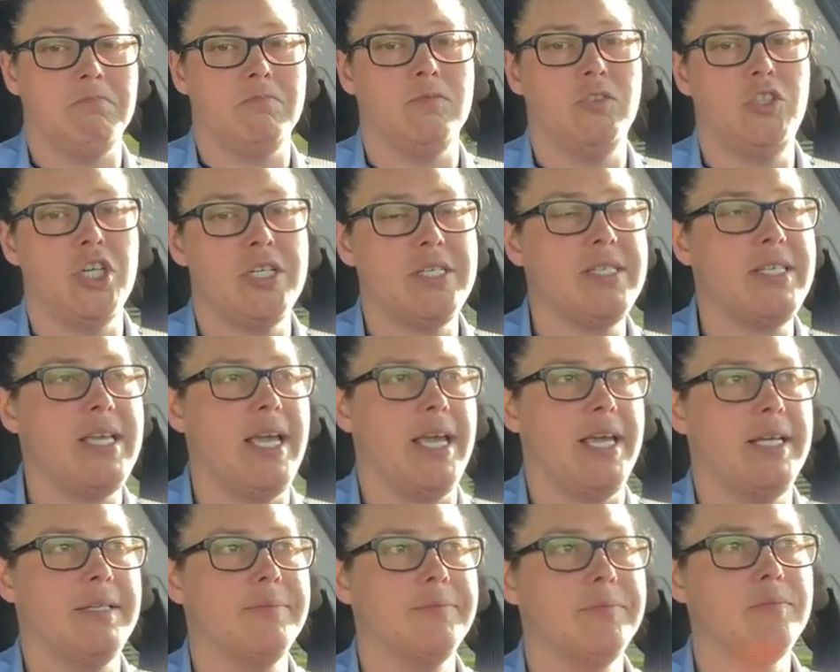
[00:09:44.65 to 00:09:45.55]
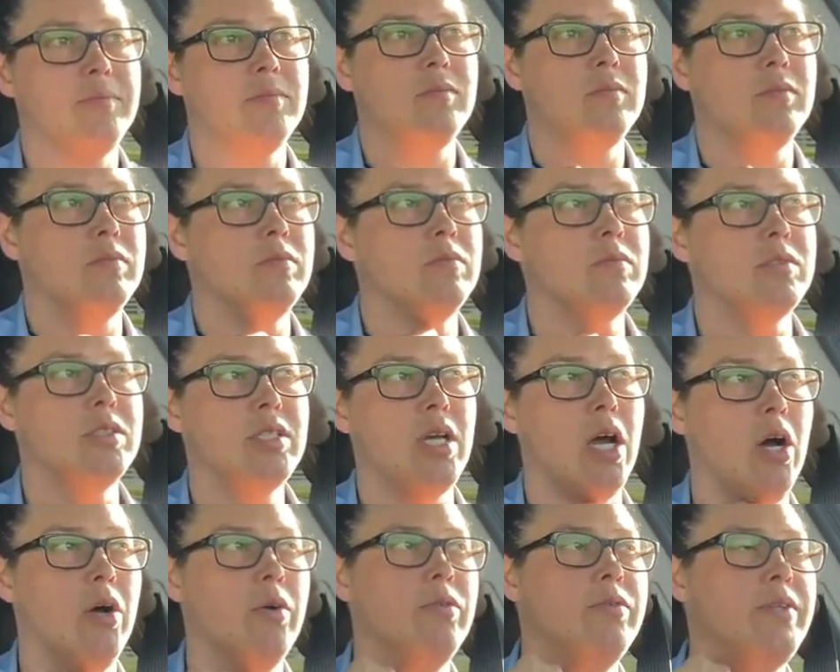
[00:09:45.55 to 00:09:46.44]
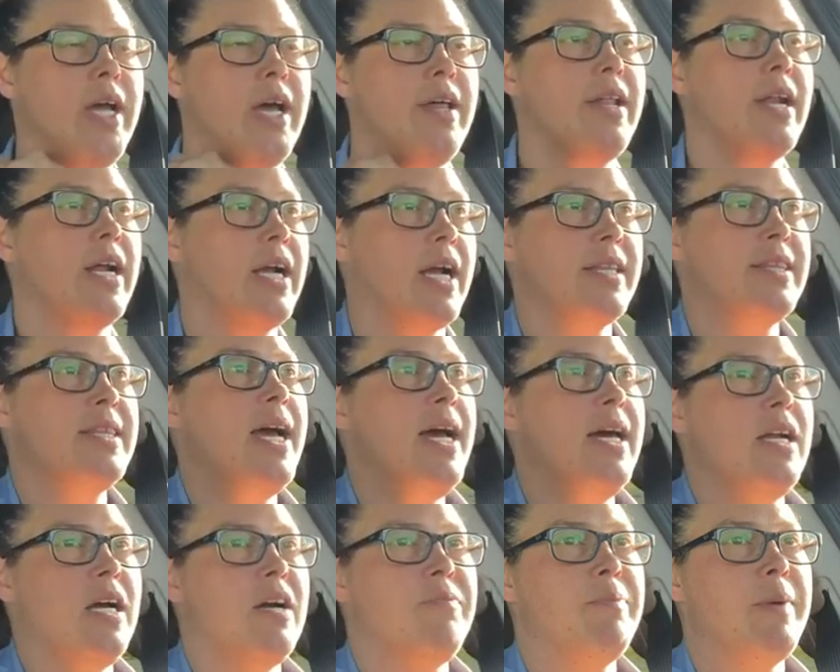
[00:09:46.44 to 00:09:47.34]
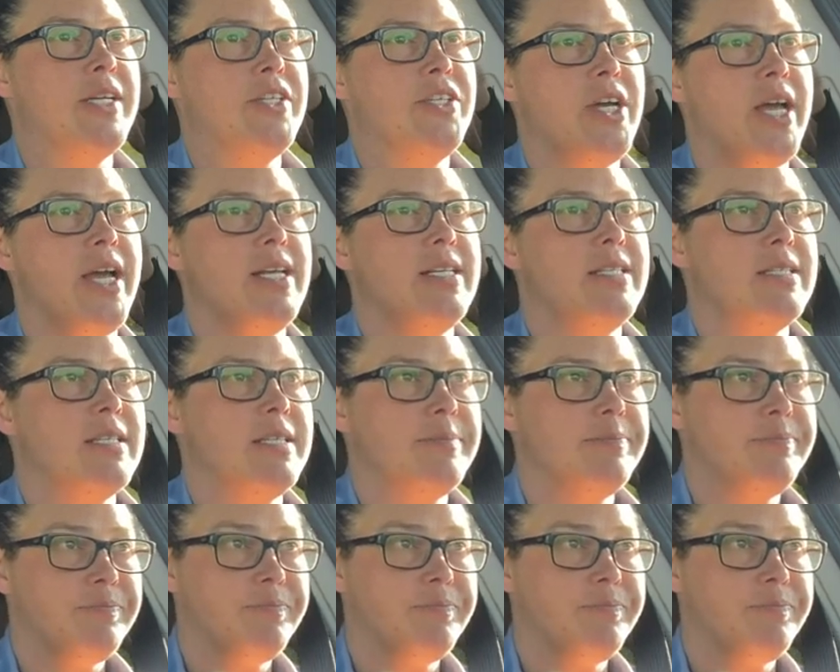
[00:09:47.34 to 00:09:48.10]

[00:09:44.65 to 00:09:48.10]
Just saying. So now that I got that off my chest,